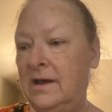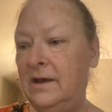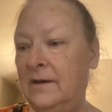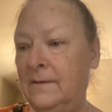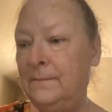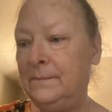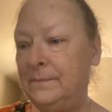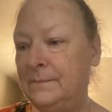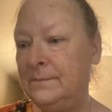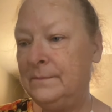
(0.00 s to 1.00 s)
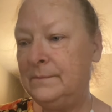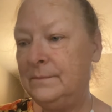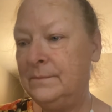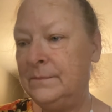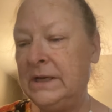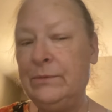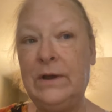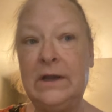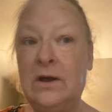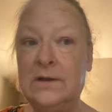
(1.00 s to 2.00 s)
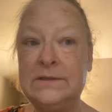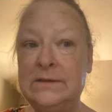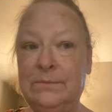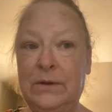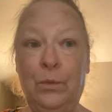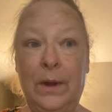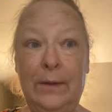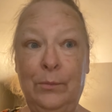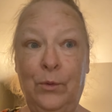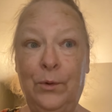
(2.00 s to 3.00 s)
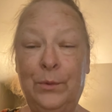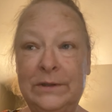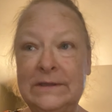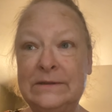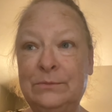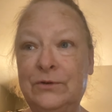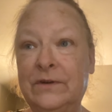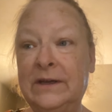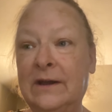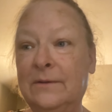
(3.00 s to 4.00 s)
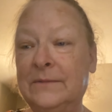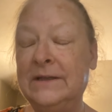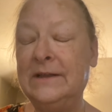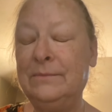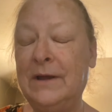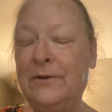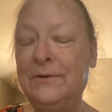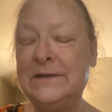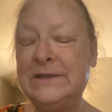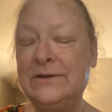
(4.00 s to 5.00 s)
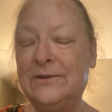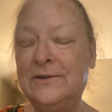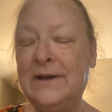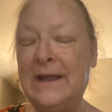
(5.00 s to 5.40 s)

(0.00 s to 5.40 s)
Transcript: Um, but anyway, it costed me way more with this moving company than my original.